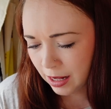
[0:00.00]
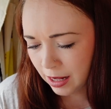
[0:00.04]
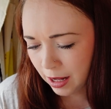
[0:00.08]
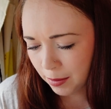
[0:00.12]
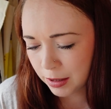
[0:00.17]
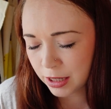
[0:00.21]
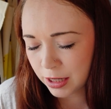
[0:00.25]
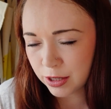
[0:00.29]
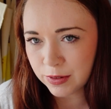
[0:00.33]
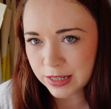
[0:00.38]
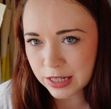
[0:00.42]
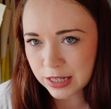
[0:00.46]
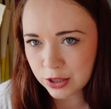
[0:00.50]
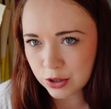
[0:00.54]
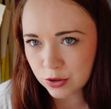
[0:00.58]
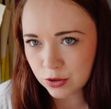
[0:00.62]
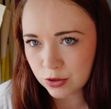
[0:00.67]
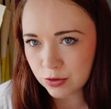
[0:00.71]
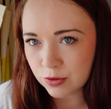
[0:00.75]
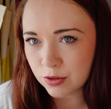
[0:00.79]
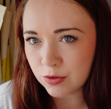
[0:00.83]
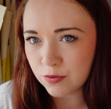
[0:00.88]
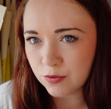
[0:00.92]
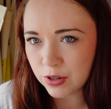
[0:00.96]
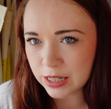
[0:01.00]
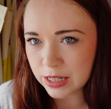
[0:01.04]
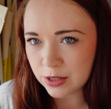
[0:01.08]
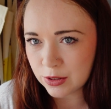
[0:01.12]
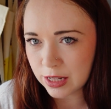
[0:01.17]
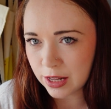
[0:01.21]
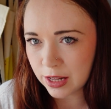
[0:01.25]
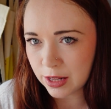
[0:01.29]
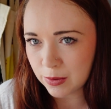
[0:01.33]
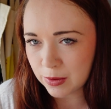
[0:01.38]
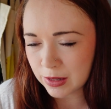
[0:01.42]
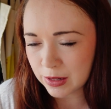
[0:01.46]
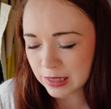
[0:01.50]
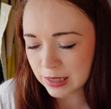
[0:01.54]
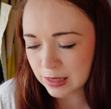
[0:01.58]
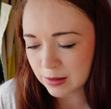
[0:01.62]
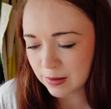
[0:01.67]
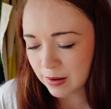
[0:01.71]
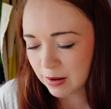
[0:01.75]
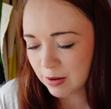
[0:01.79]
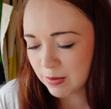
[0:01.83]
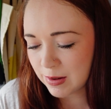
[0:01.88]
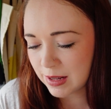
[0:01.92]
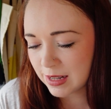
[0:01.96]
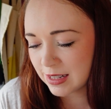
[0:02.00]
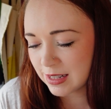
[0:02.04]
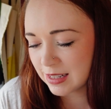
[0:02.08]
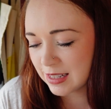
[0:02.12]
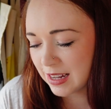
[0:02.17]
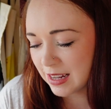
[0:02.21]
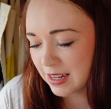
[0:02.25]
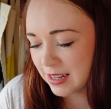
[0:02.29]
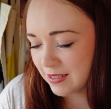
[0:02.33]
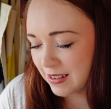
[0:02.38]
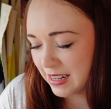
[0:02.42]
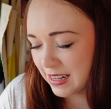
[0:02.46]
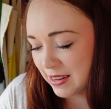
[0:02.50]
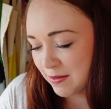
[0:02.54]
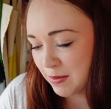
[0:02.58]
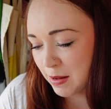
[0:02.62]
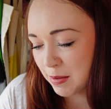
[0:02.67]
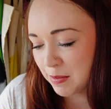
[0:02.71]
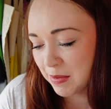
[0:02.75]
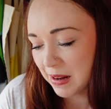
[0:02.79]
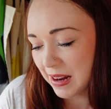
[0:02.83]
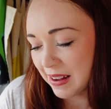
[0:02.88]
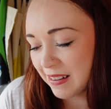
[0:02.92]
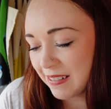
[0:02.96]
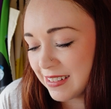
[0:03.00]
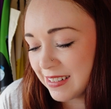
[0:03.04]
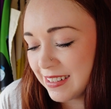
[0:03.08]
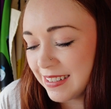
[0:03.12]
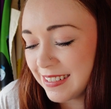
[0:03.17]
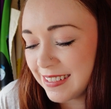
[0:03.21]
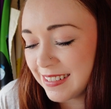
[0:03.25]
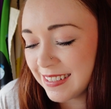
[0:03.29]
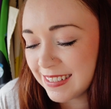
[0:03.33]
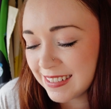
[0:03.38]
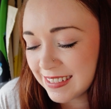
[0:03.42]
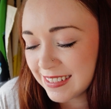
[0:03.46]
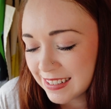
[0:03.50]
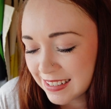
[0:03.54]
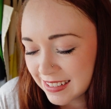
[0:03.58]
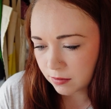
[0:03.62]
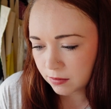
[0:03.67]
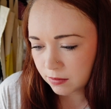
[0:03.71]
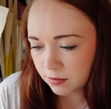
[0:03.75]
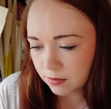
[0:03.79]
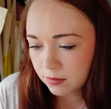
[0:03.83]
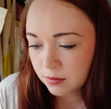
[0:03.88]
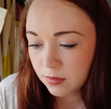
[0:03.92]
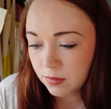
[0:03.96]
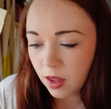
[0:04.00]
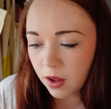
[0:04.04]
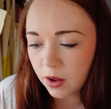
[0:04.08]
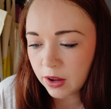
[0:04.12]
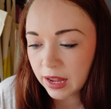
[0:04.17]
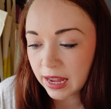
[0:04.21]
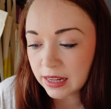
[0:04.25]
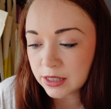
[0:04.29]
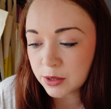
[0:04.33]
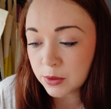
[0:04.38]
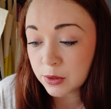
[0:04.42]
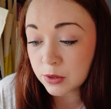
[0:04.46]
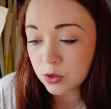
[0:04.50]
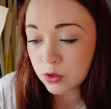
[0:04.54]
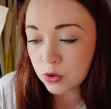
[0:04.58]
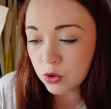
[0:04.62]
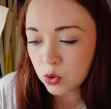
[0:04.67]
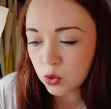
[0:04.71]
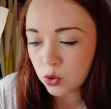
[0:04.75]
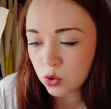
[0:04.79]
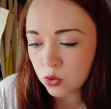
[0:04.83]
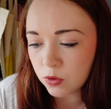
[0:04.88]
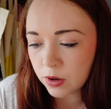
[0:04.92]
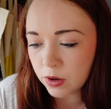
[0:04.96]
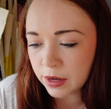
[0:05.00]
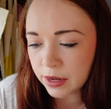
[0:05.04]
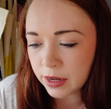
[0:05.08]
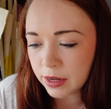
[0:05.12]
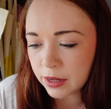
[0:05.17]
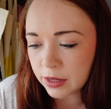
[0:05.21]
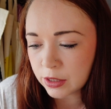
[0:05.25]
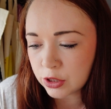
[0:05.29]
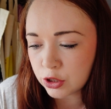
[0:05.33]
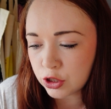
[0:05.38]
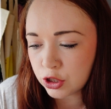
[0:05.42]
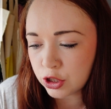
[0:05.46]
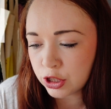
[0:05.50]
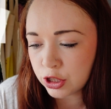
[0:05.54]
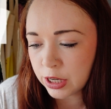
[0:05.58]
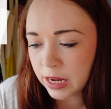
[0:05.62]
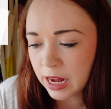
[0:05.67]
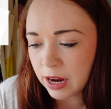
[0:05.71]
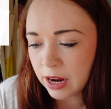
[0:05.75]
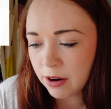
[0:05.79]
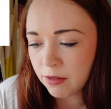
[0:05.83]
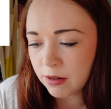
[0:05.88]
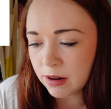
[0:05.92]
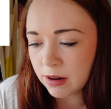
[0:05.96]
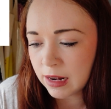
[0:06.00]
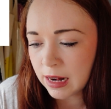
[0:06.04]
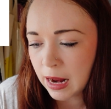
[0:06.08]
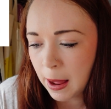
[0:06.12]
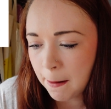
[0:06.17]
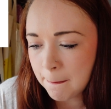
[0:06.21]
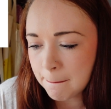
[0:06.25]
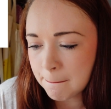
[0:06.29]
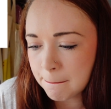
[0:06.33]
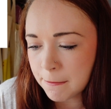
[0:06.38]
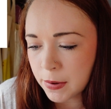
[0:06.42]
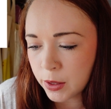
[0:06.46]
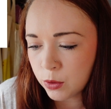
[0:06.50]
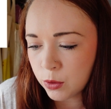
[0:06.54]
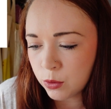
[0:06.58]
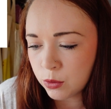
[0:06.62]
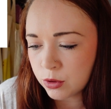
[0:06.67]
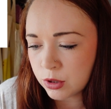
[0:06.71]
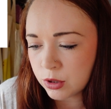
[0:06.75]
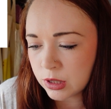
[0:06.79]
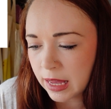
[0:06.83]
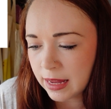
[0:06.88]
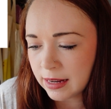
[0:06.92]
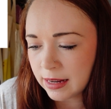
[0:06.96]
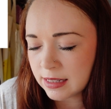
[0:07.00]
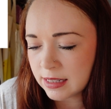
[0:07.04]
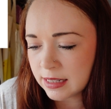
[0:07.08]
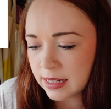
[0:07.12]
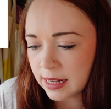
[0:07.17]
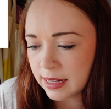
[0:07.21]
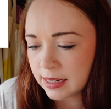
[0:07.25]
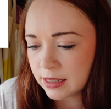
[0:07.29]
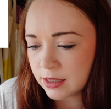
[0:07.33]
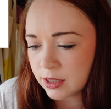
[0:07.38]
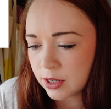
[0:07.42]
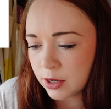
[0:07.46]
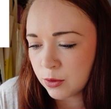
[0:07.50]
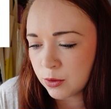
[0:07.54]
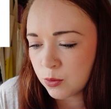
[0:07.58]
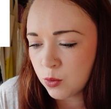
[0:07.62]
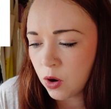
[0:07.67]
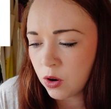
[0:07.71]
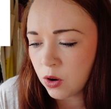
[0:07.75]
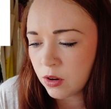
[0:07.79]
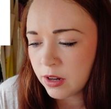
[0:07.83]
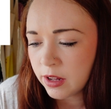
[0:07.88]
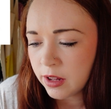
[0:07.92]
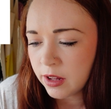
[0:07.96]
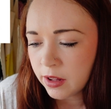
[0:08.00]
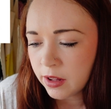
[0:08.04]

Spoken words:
I'm gonna read all the other ones as well because I don't want to leave people out. Okay, so it's Laura Charliefulbeauty 8801.